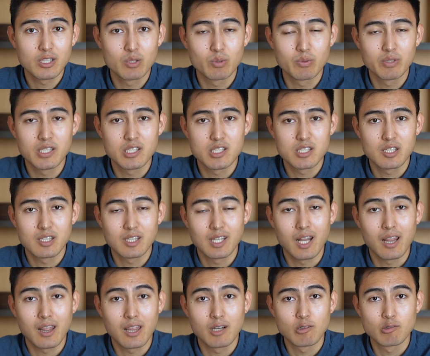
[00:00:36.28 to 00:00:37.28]
to reach
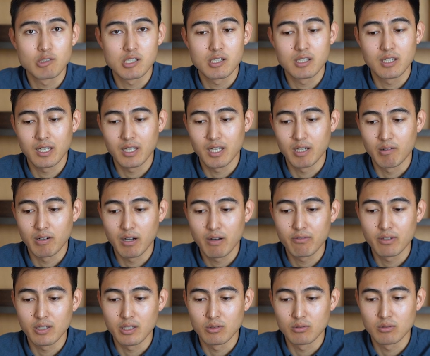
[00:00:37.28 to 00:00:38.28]
10,000 in
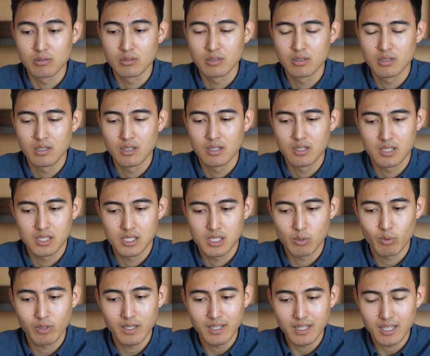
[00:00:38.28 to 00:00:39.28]
revenue.
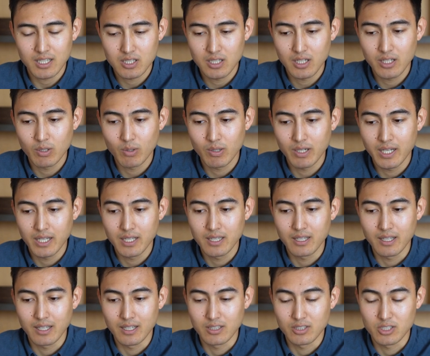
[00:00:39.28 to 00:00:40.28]
So we can actually go
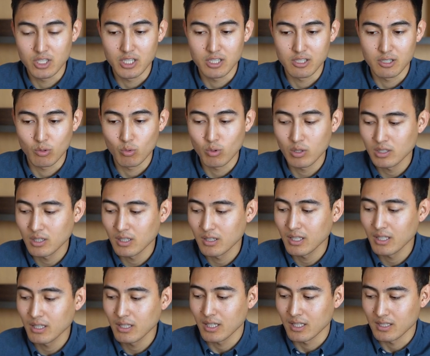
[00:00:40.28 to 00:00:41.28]
ahead and change the quantity,